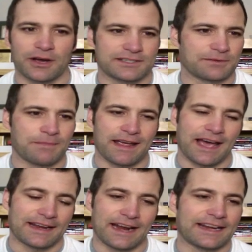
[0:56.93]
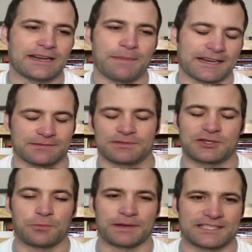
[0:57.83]
I need to make some
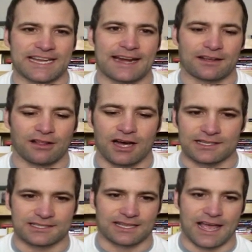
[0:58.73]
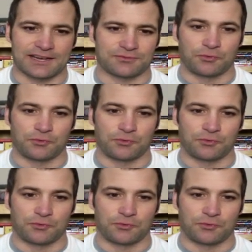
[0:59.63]
stupid Santa Claus /